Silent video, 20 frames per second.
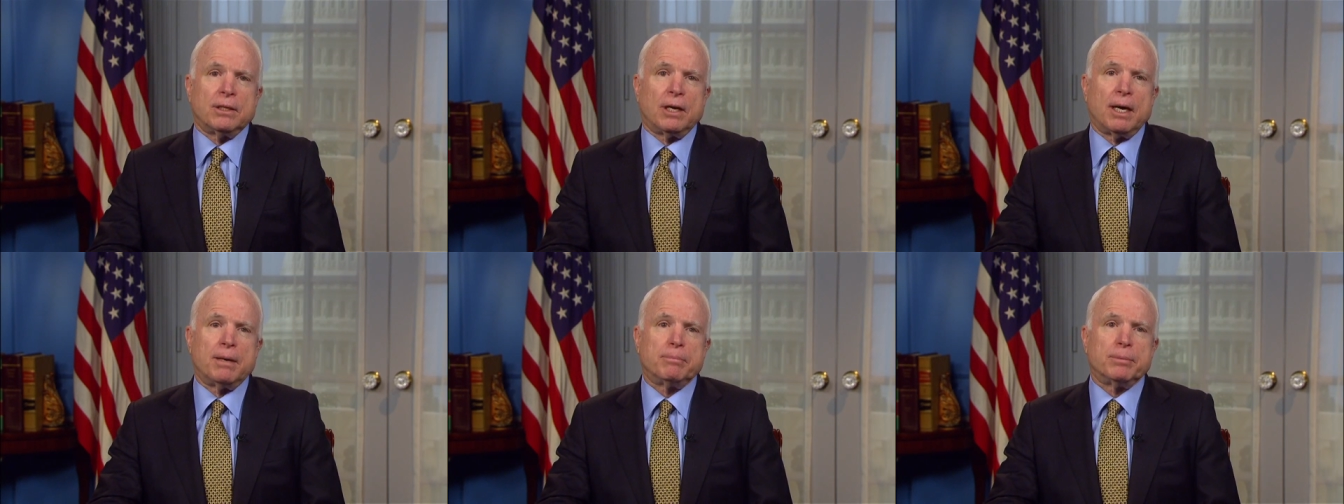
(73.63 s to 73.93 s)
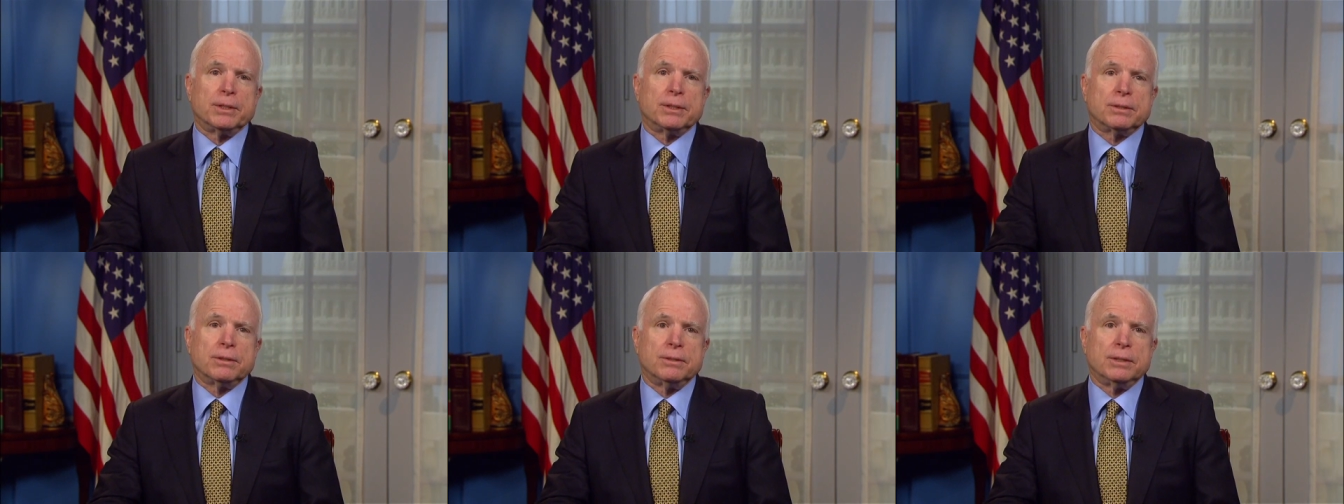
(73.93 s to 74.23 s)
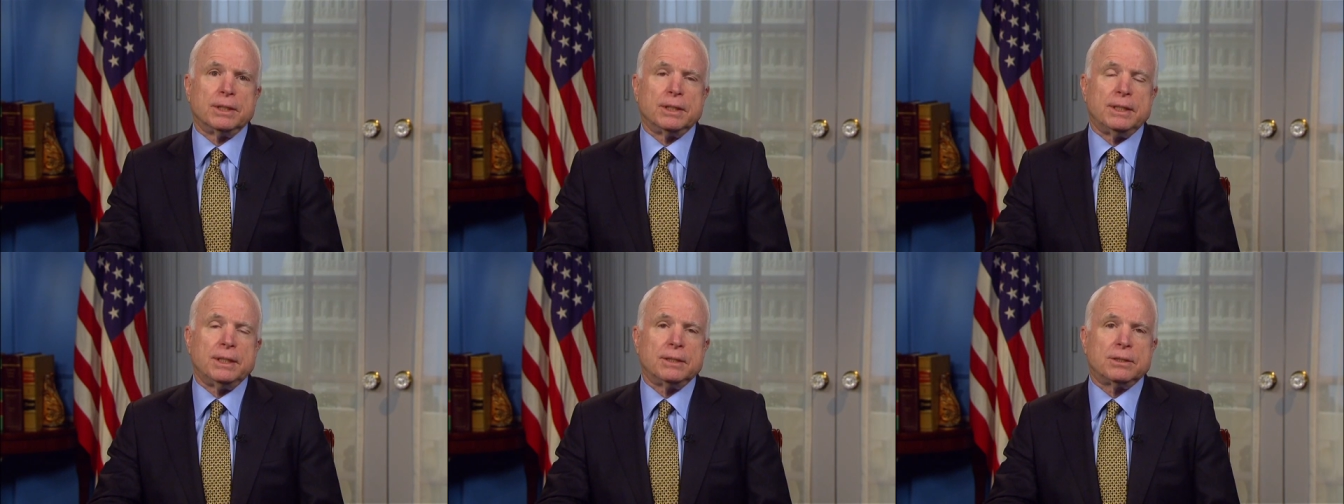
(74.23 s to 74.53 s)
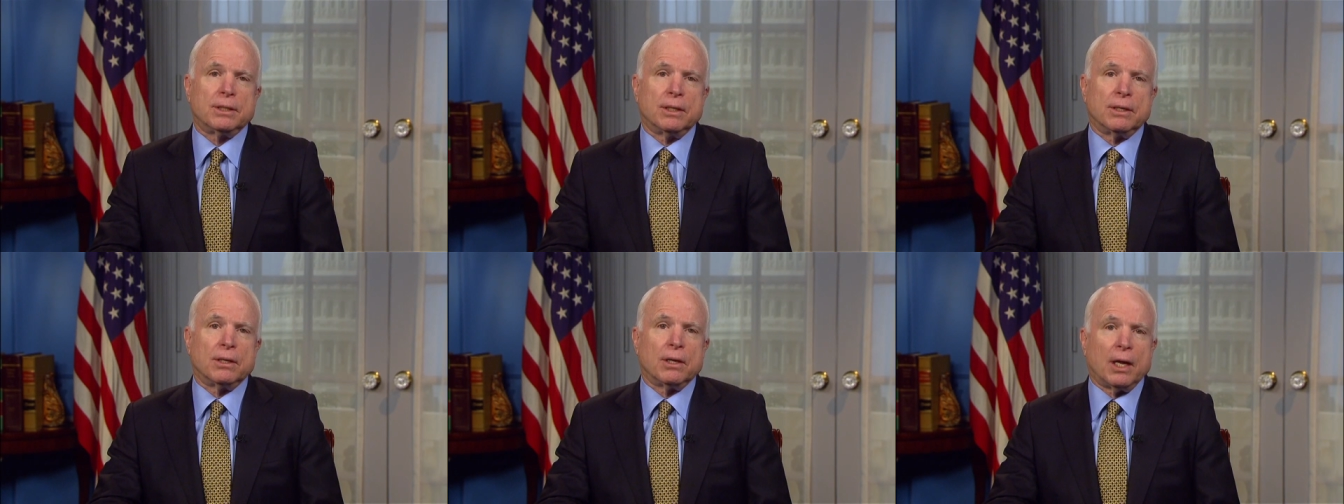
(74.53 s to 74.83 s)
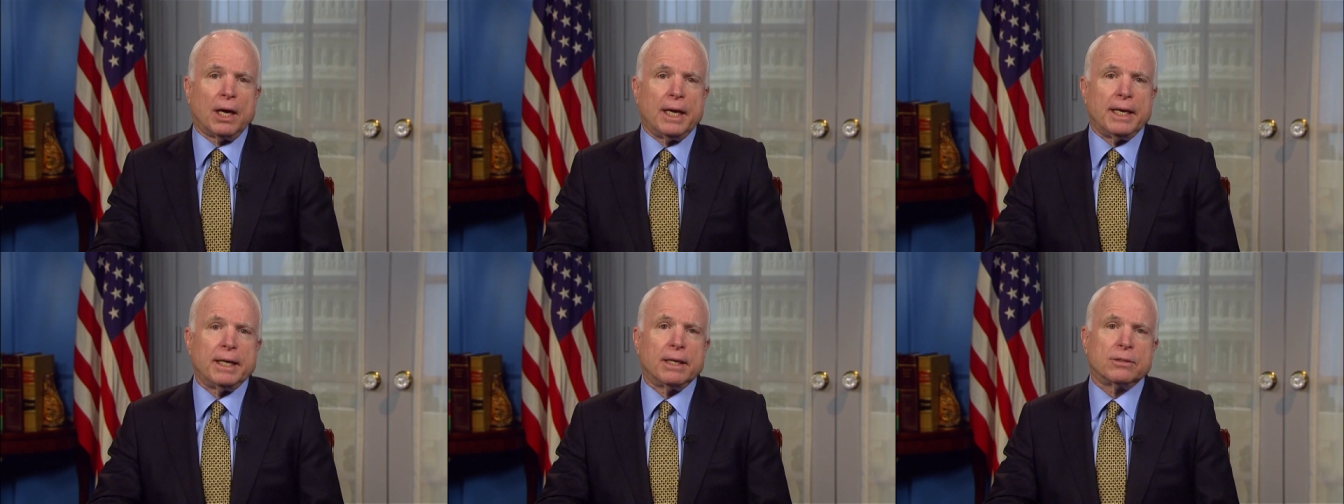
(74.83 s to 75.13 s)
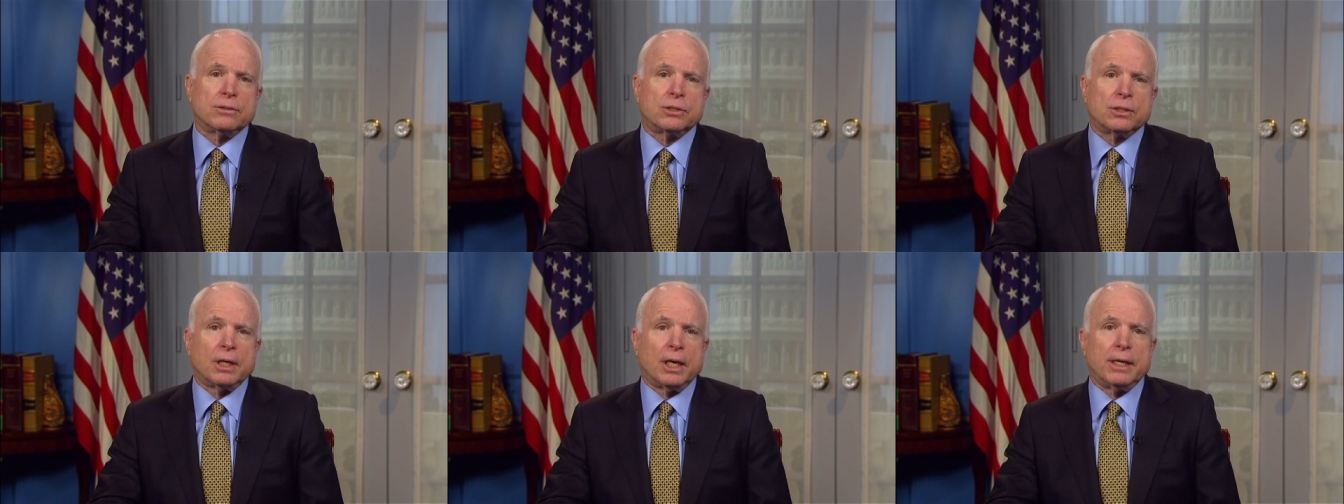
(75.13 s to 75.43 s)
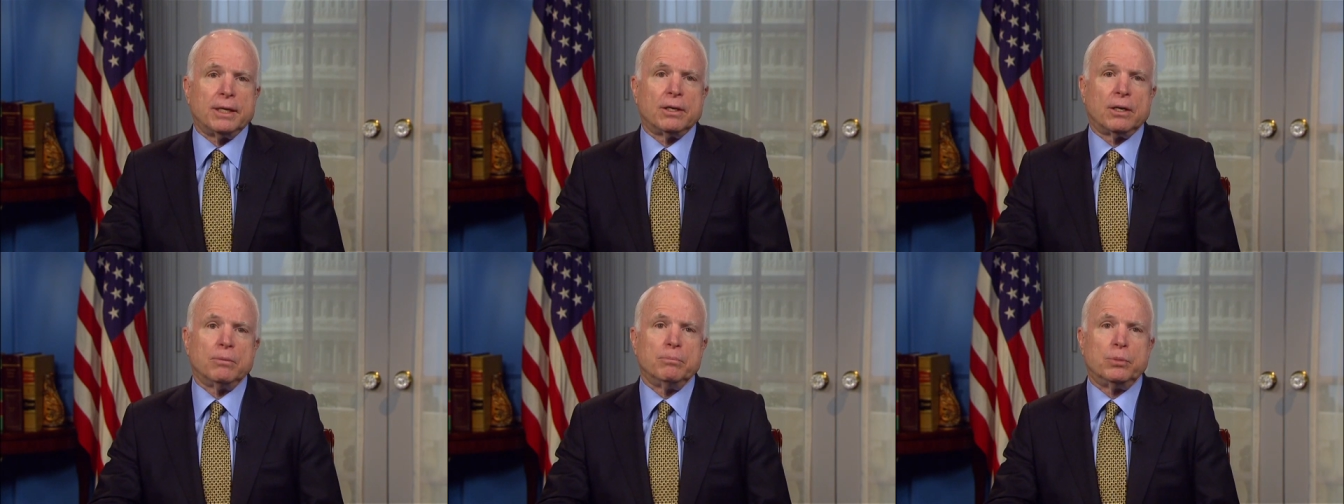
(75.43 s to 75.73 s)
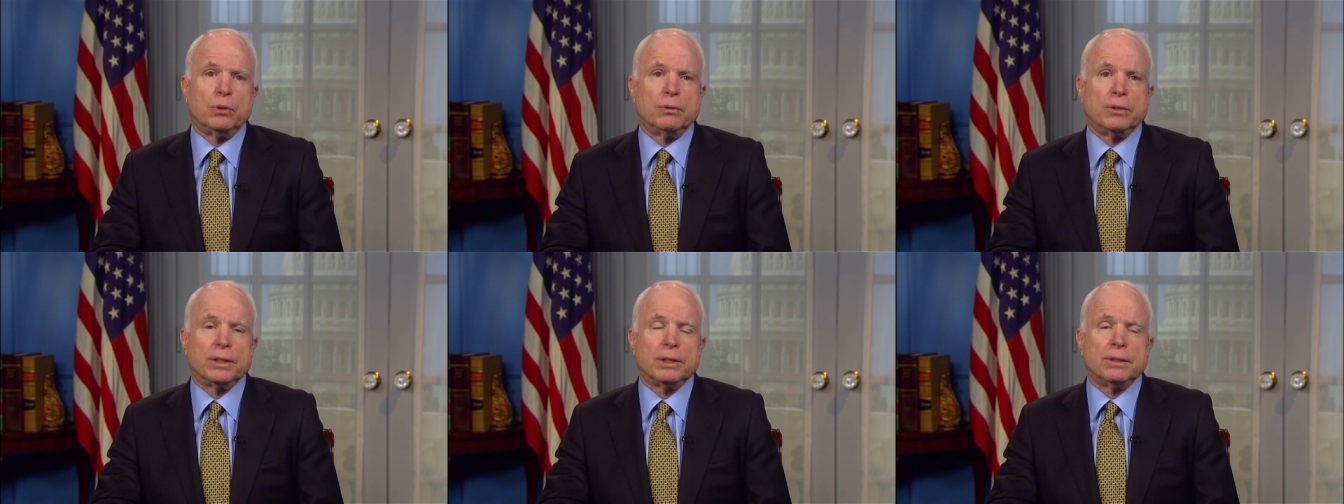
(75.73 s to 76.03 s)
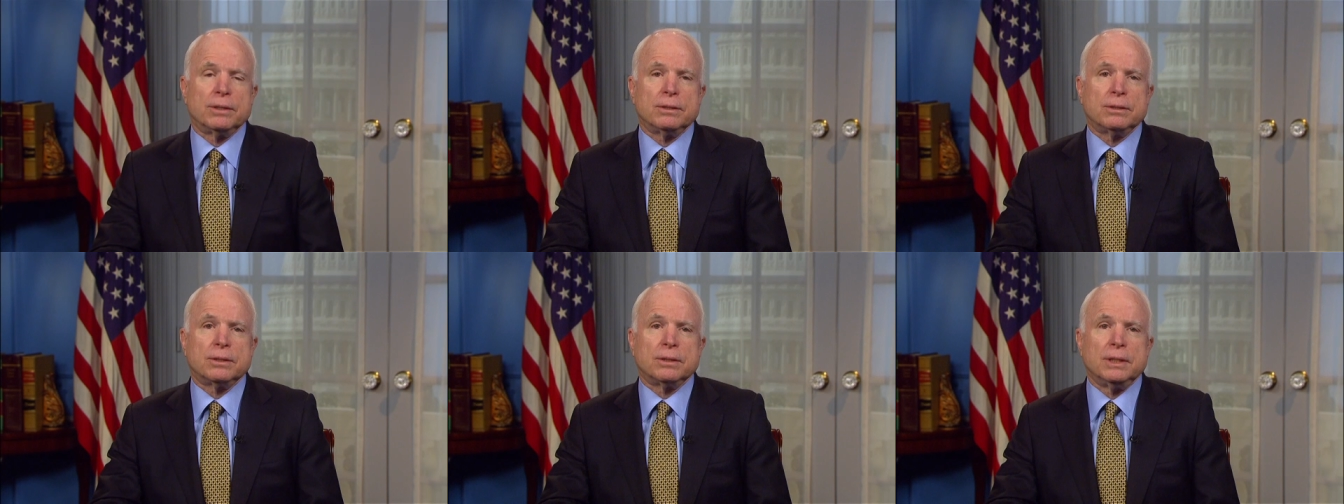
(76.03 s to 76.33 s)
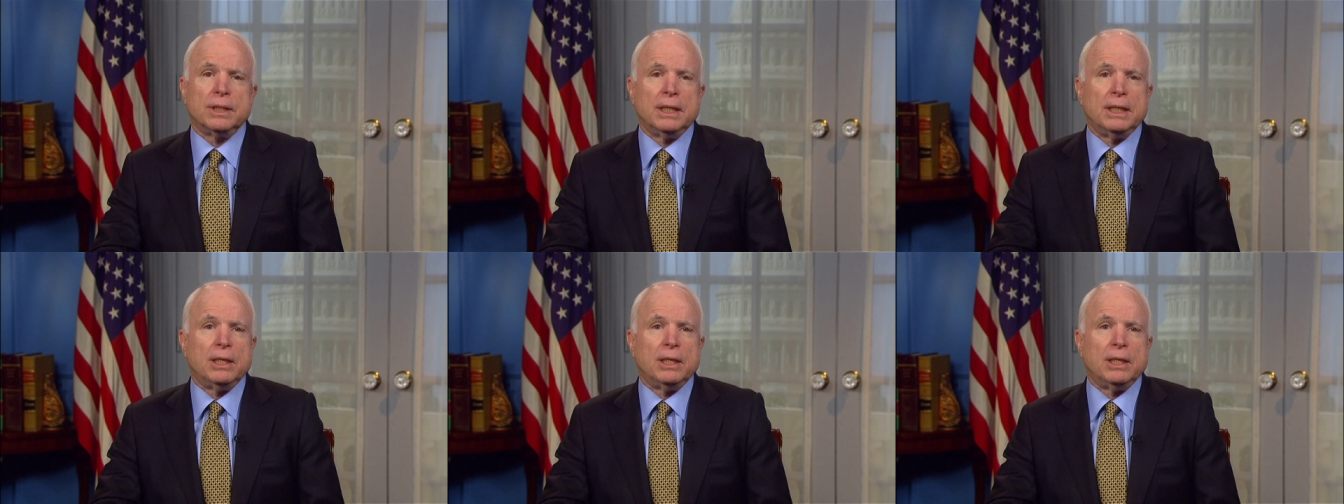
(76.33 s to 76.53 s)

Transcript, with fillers: opportunities that lie outside our borders,